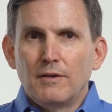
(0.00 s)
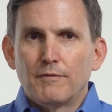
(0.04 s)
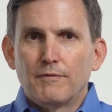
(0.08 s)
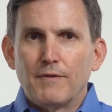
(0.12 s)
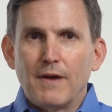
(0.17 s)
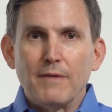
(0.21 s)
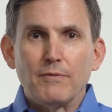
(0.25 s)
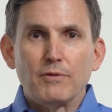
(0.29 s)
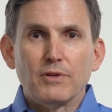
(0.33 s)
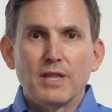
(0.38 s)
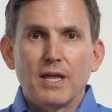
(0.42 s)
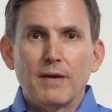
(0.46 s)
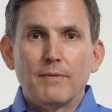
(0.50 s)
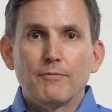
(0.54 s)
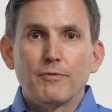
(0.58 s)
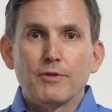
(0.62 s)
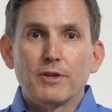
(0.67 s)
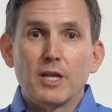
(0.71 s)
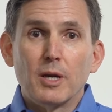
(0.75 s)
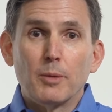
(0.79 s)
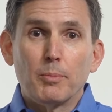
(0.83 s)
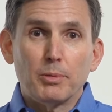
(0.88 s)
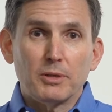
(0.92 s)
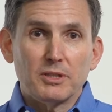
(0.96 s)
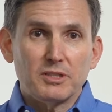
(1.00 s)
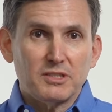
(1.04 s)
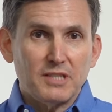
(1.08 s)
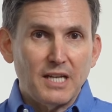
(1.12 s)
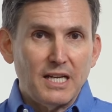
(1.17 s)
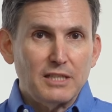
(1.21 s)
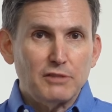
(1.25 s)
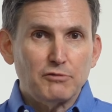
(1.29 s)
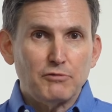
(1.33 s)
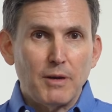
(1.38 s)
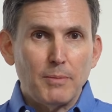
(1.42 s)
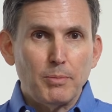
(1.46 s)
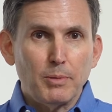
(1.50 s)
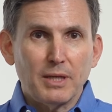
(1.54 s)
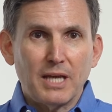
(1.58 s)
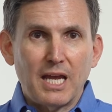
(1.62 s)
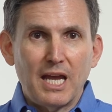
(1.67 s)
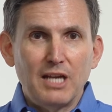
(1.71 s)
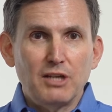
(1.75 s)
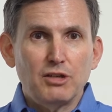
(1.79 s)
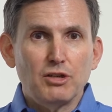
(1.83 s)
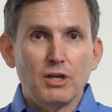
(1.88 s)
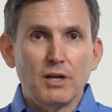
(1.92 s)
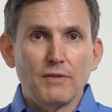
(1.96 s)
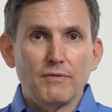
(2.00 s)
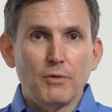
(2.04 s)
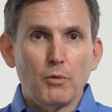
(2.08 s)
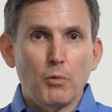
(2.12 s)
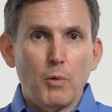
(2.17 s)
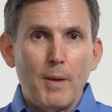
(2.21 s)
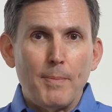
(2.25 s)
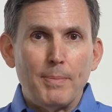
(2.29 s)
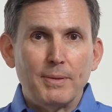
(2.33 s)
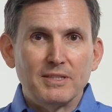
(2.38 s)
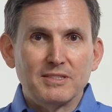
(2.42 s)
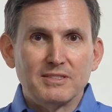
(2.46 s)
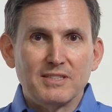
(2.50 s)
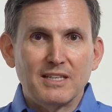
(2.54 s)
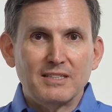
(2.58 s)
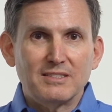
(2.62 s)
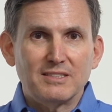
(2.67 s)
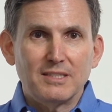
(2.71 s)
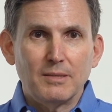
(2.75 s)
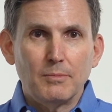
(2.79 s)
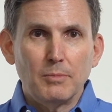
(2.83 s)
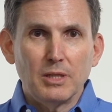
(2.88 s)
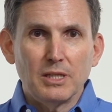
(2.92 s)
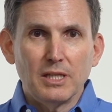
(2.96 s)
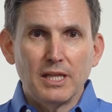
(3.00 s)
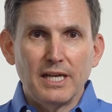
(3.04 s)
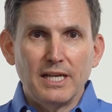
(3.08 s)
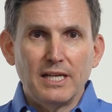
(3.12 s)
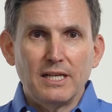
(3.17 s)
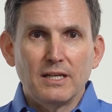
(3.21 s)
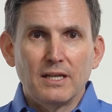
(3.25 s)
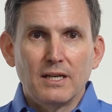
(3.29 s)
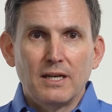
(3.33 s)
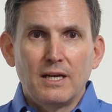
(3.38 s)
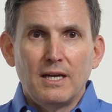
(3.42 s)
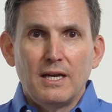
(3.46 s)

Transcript: favor them for their precise replication of the weapons they simulate